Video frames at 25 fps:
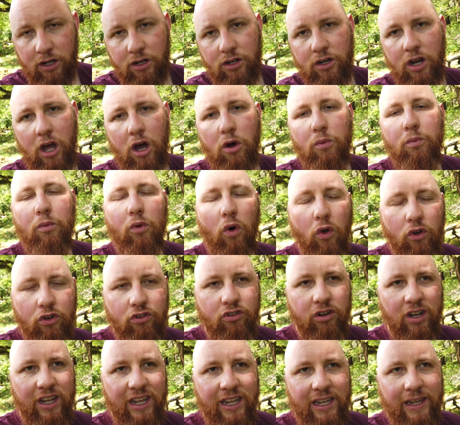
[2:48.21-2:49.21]
Now,
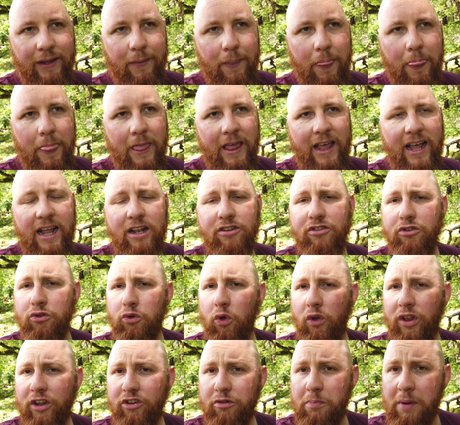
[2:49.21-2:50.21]
honestly, it's
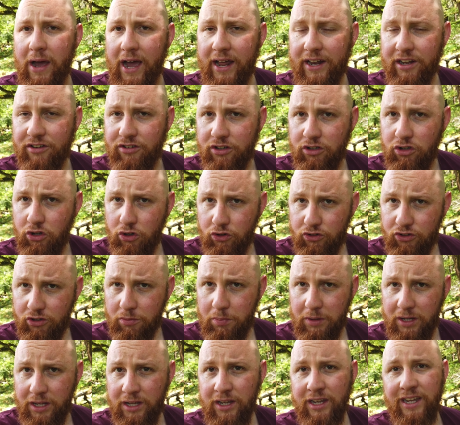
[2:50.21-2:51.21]
not as bad as it used to
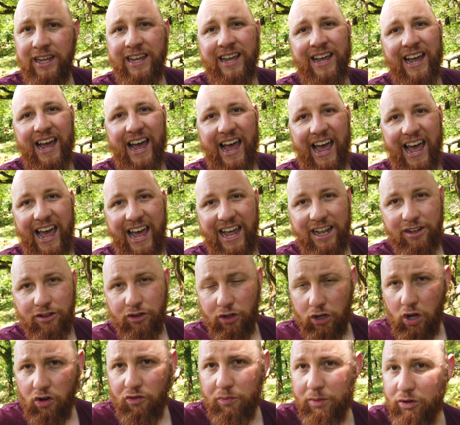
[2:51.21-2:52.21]
be, and
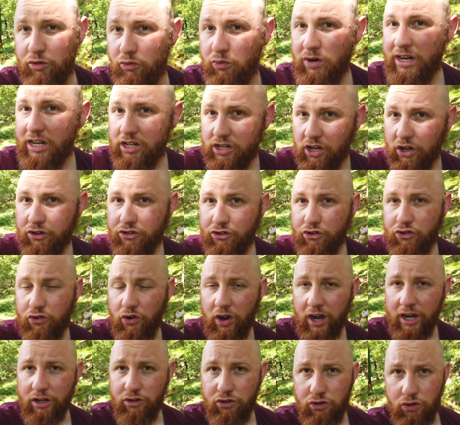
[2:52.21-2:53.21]
the government really does
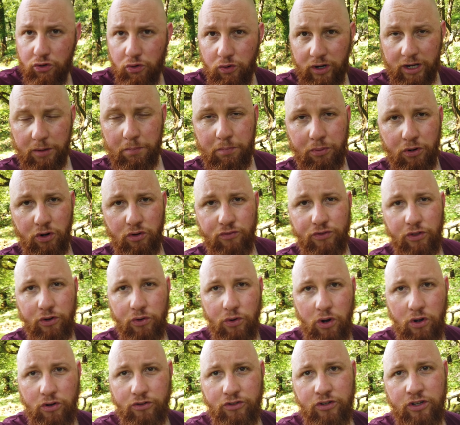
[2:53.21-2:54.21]
try to improve the
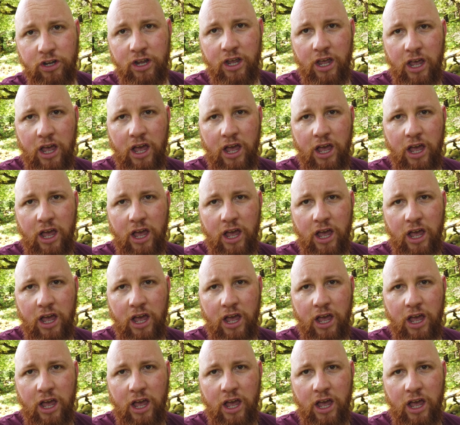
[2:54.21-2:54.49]
roads,